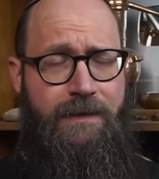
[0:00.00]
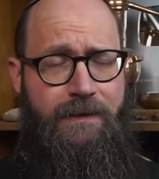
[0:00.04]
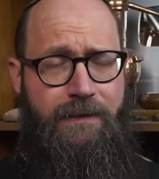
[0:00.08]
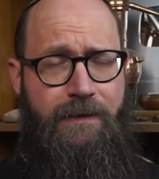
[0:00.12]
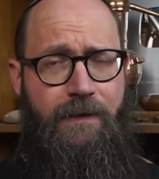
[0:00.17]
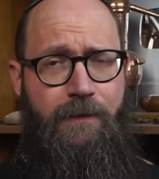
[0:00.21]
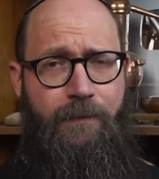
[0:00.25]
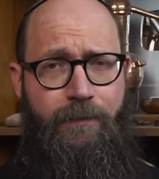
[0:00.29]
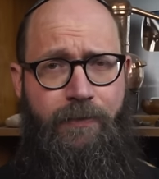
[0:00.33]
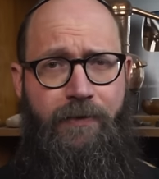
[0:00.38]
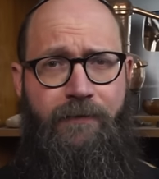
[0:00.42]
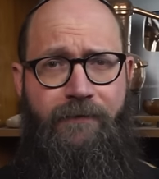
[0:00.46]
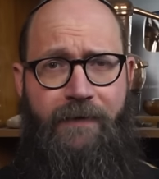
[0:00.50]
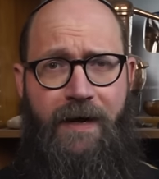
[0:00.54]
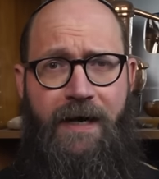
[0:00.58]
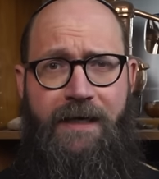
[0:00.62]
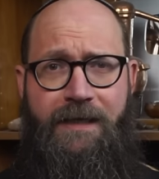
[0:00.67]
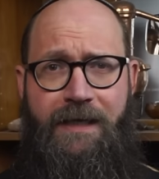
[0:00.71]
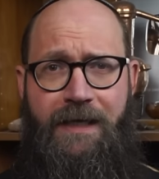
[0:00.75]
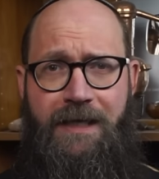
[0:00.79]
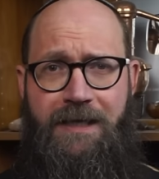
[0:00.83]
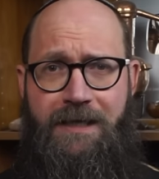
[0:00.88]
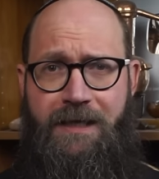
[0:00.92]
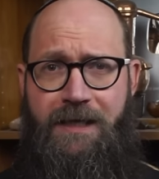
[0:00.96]
or
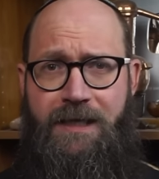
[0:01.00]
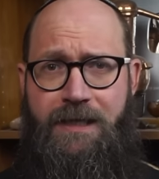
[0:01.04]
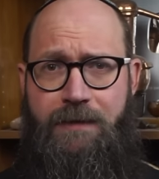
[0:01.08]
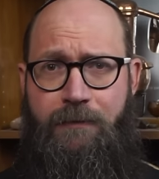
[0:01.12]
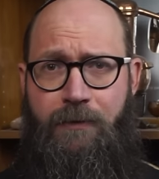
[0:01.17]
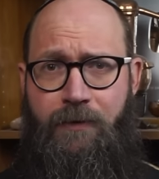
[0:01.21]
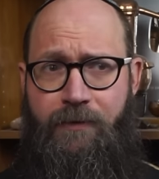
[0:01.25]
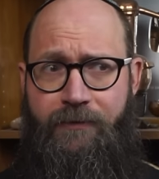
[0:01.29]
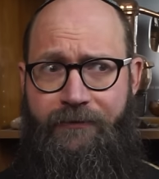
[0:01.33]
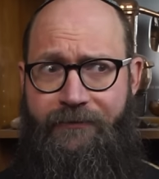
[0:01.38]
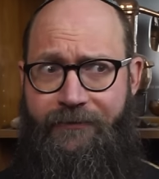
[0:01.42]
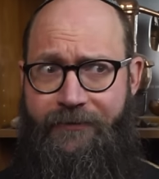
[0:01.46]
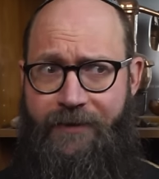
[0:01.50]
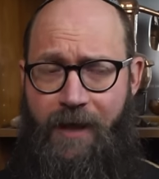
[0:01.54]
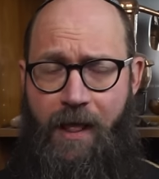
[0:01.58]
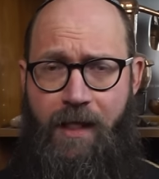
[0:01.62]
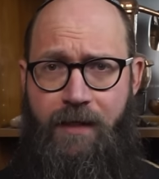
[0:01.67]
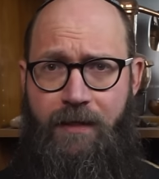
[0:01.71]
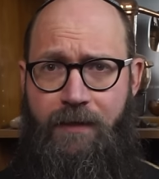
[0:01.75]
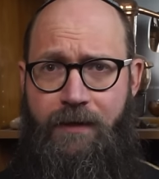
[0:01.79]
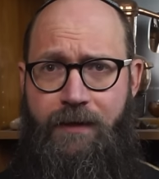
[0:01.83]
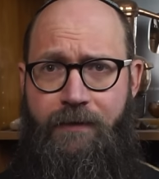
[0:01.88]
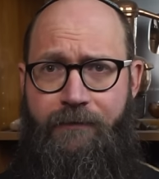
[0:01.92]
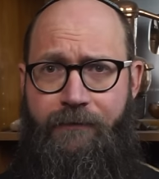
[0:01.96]
providing accessible and
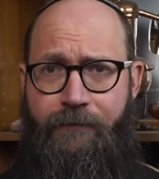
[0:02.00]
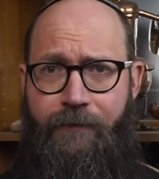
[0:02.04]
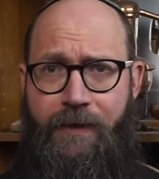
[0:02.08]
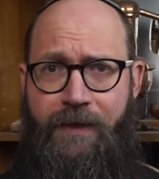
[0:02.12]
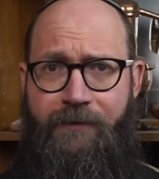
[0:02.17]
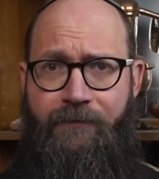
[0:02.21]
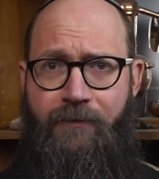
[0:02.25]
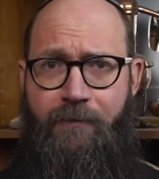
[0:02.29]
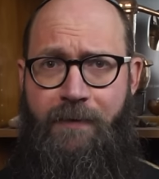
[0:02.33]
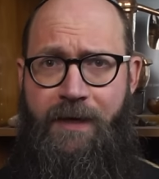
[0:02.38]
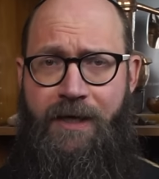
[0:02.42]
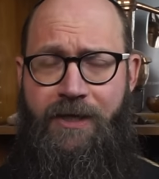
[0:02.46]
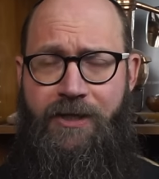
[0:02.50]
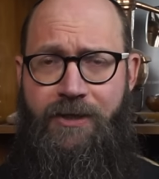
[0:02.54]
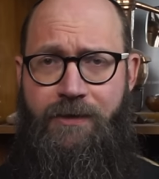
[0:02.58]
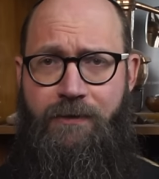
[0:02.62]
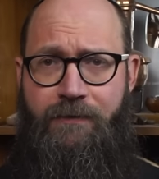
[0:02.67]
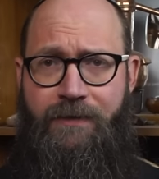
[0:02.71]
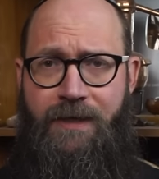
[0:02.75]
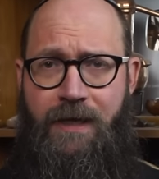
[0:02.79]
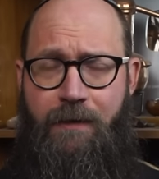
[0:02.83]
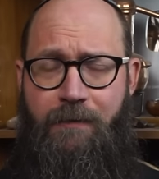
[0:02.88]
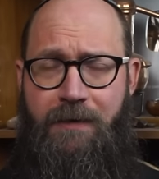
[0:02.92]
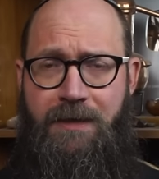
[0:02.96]
scholarly free information
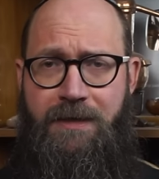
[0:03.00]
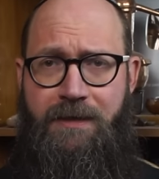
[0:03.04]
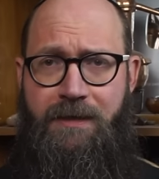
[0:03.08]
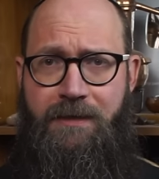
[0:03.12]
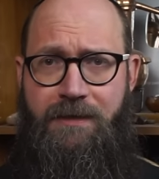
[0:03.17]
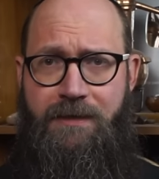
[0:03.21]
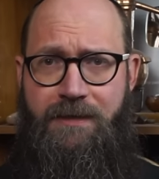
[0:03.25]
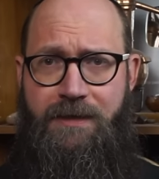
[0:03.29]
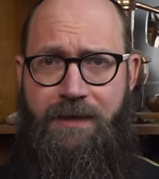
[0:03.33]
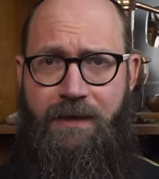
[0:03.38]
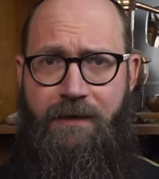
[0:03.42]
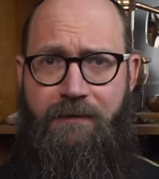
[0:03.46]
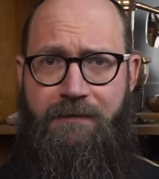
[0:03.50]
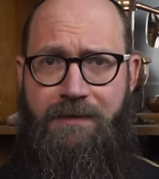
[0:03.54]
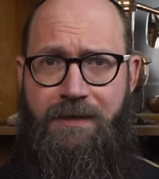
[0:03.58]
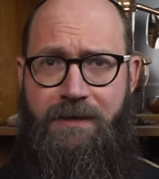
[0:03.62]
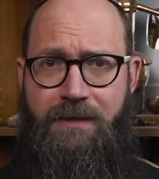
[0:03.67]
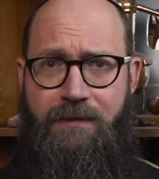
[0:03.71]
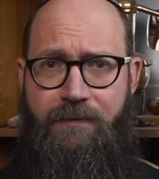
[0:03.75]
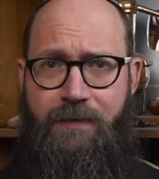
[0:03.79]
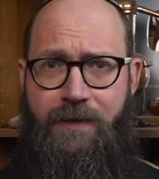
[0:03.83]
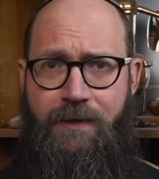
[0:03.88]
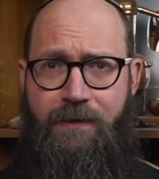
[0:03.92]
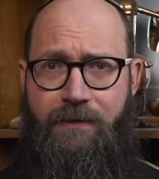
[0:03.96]
on topics in
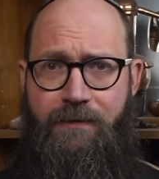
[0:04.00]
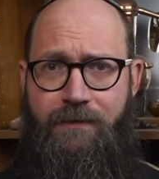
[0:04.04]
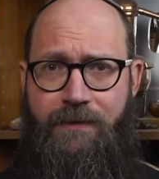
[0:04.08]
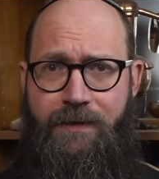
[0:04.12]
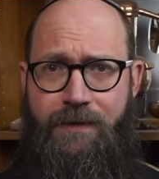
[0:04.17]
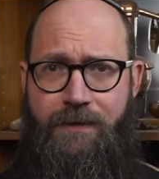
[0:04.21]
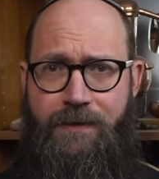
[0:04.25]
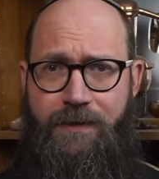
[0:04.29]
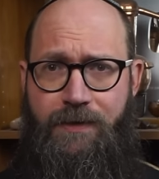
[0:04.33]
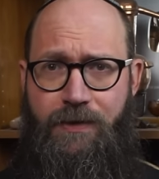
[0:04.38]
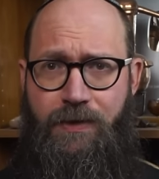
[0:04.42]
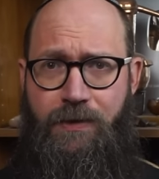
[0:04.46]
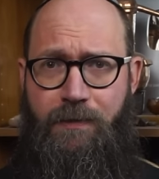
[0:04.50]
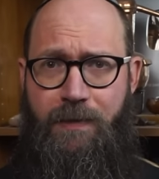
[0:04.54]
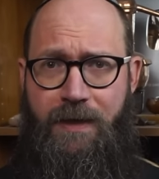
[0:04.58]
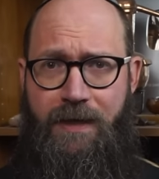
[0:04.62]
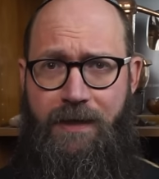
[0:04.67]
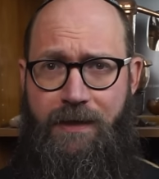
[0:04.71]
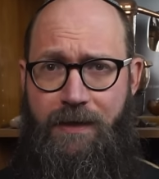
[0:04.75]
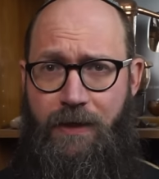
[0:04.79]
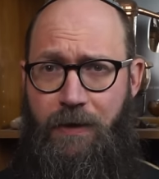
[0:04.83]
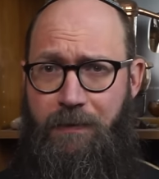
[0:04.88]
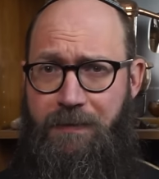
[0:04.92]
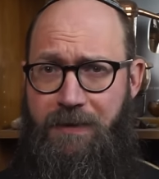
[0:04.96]
esotericism here on YouTube,
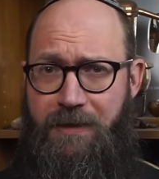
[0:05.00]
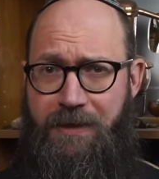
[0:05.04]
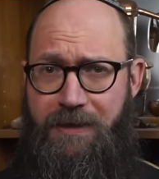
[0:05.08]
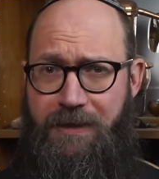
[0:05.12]
I hope you